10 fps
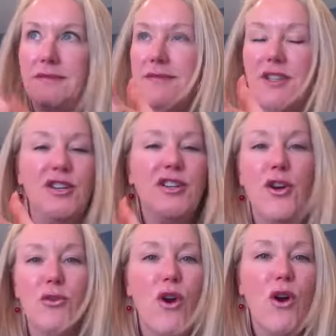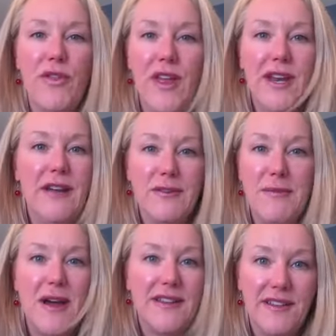You couldn't go wrong with any of them,
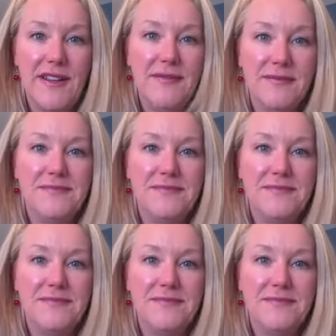honestly.